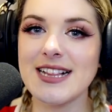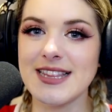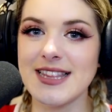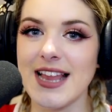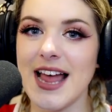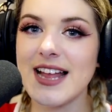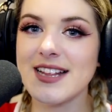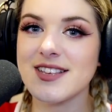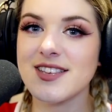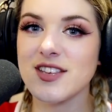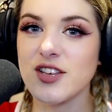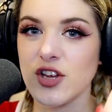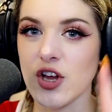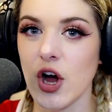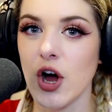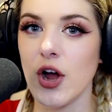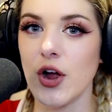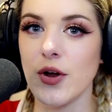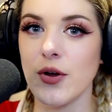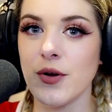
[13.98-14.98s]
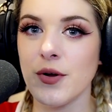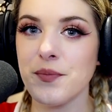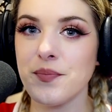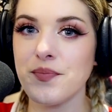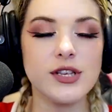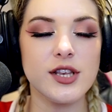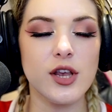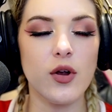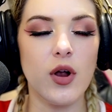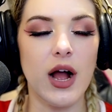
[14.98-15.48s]
Let's go.
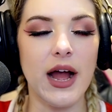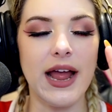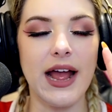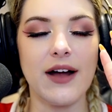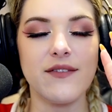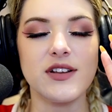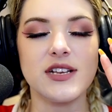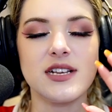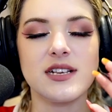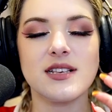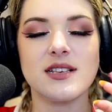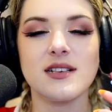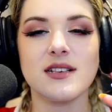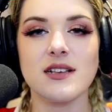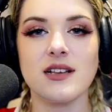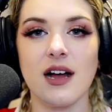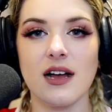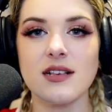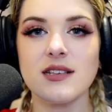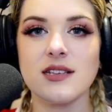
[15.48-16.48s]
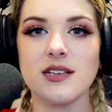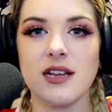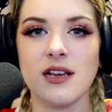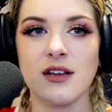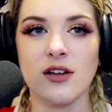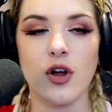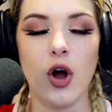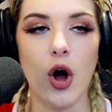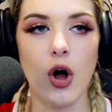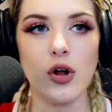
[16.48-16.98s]
Also, I have a
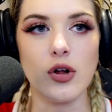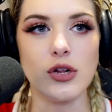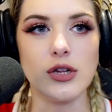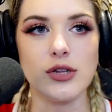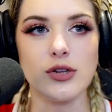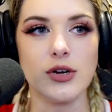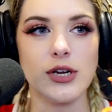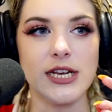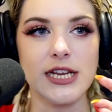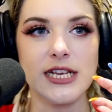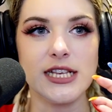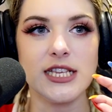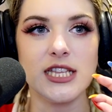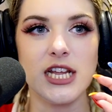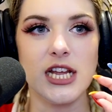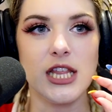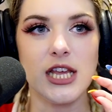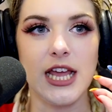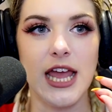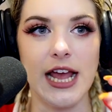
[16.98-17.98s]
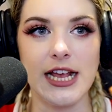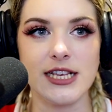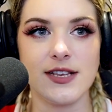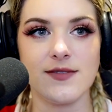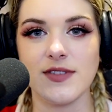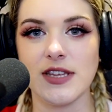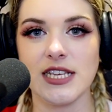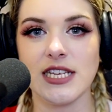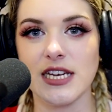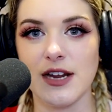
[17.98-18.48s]
disgusting cold, or at least the case
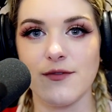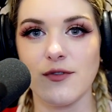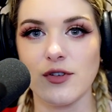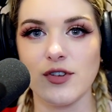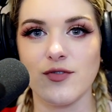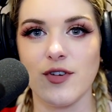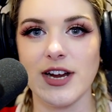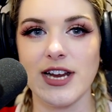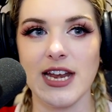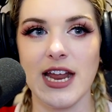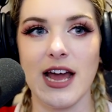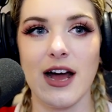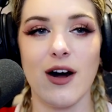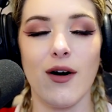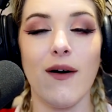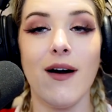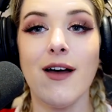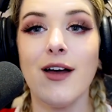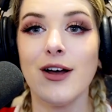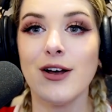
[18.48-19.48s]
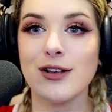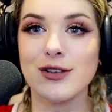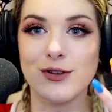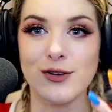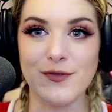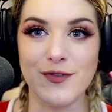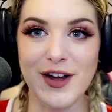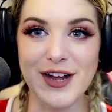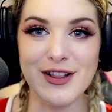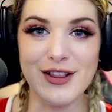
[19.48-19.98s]
of the sniffles right now. So
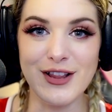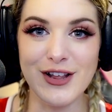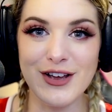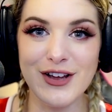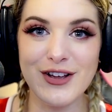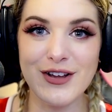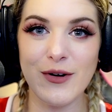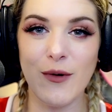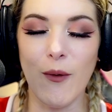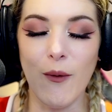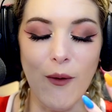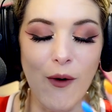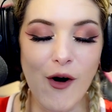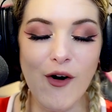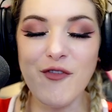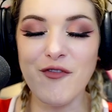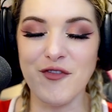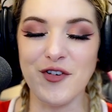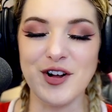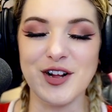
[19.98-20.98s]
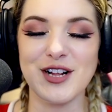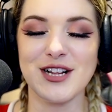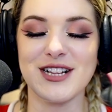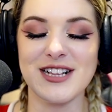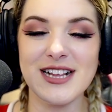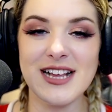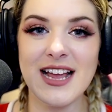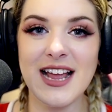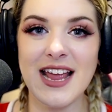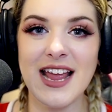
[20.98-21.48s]
if I look
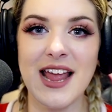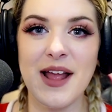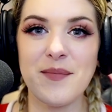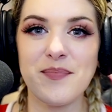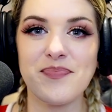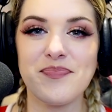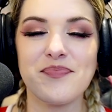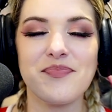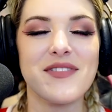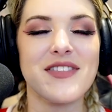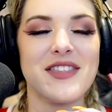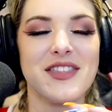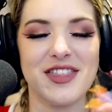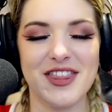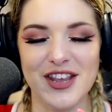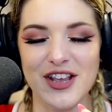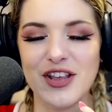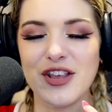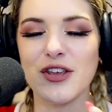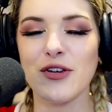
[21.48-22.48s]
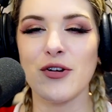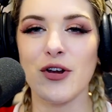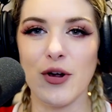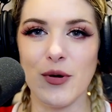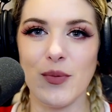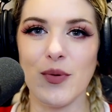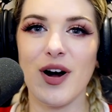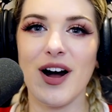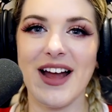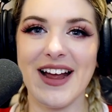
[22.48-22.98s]
awful, you know
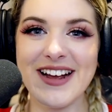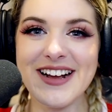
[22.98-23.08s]
why.